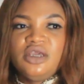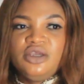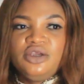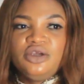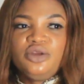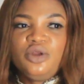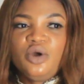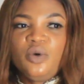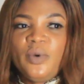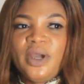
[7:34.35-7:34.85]

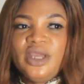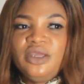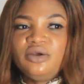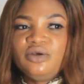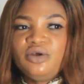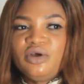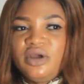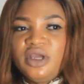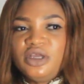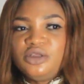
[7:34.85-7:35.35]
When you
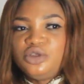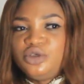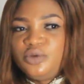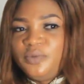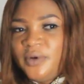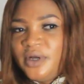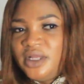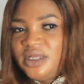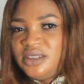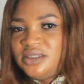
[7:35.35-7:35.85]
go into
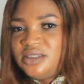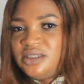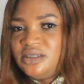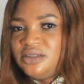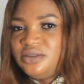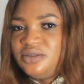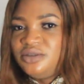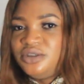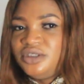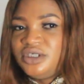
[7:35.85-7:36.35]

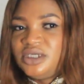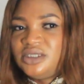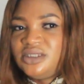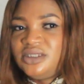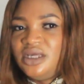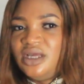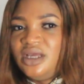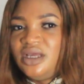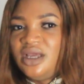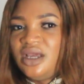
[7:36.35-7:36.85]
politics, you just
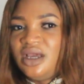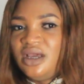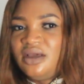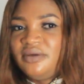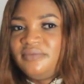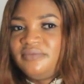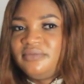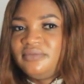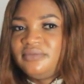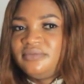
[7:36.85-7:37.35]
think
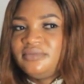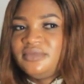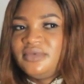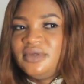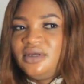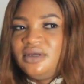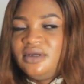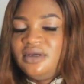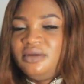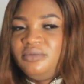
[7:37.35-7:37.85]

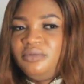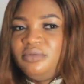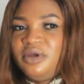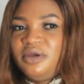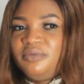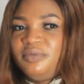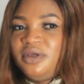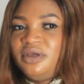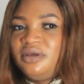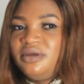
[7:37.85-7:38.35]

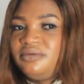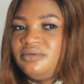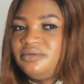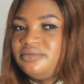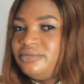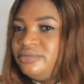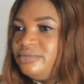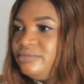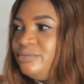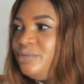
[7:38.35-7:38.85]
maybe
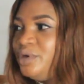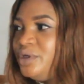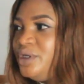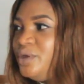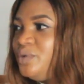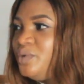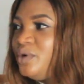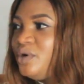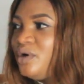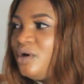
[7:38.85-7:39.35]
money
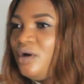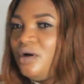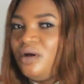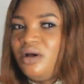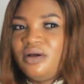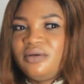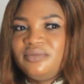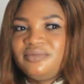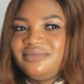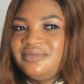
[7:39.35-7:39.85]
will
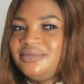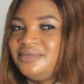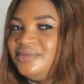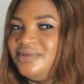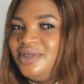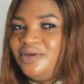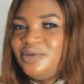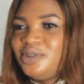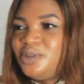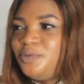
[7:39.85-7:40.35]
come,
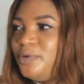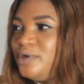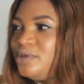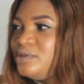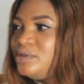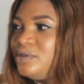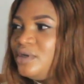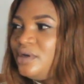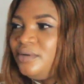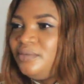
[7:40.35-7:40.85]
they will
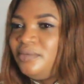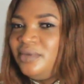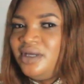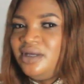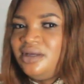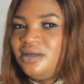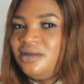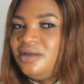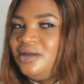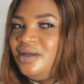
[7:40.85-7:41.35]
sponsor
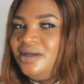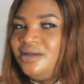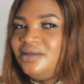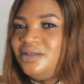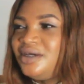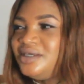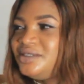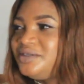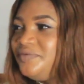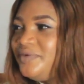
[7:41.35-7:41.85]
me. It
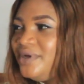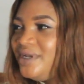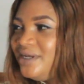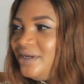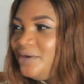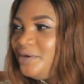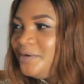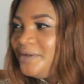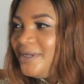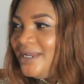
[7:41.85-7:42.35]
doesn't
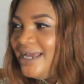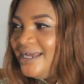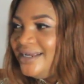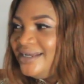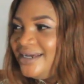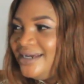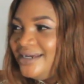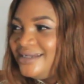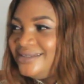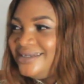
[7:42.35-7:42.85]
really go like
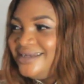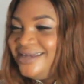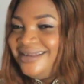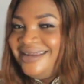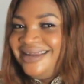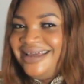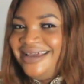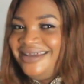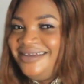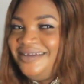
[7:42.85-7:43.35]
that.
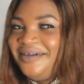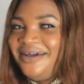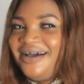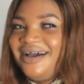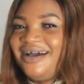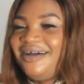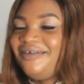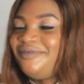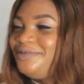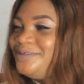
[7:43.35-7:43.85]
Like you
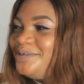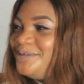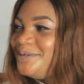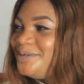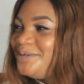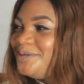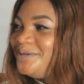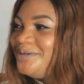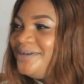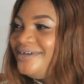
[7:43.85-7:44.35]
have
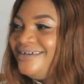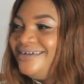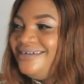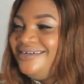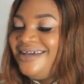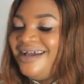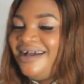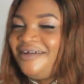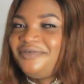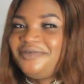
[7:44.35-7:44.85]

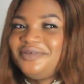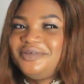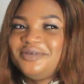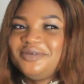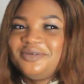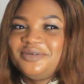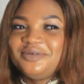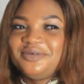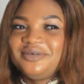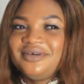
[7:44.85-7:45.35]
to
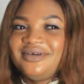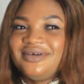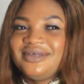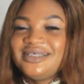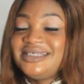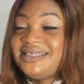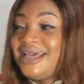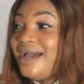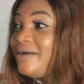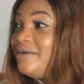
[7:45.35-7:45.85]

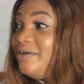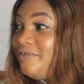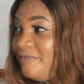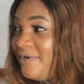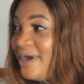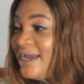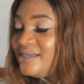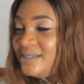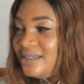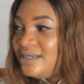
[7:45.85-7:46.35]

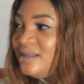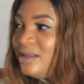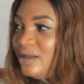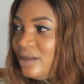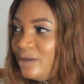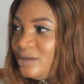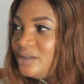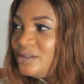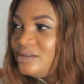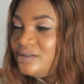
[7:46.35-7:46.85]
sacrifice a
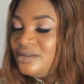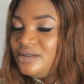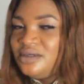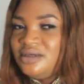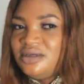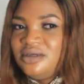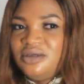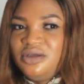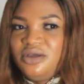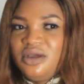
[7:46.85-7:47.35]
lot.
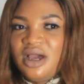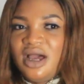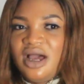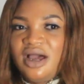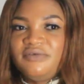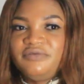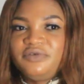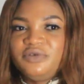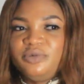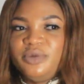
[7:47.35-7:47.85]
You
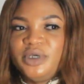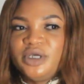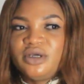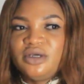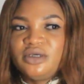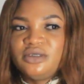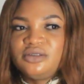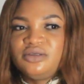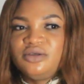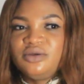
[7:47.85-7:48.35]
have to,
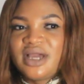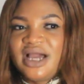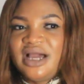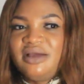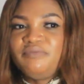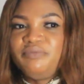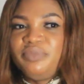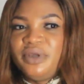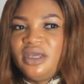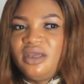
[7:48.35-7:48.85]
because you
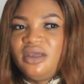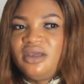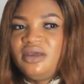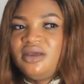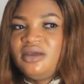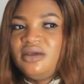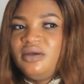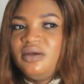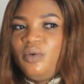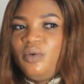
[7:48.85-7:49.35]
can't be
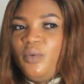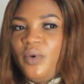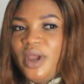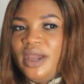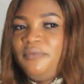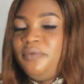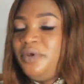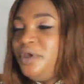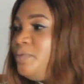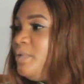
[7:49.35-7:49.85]

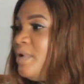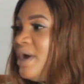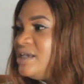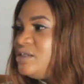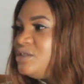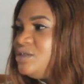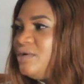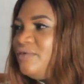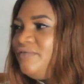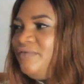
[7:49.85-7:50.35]
where people are
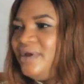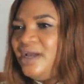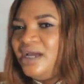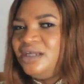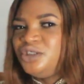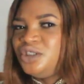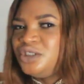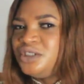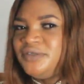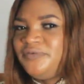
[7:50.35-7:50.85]
suffering
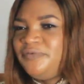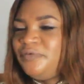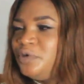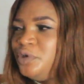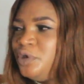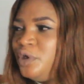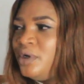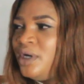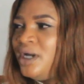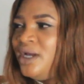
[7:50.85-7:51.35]
and just fold
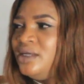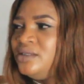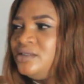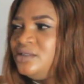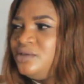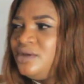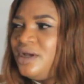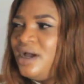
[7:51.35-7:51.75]
your hands.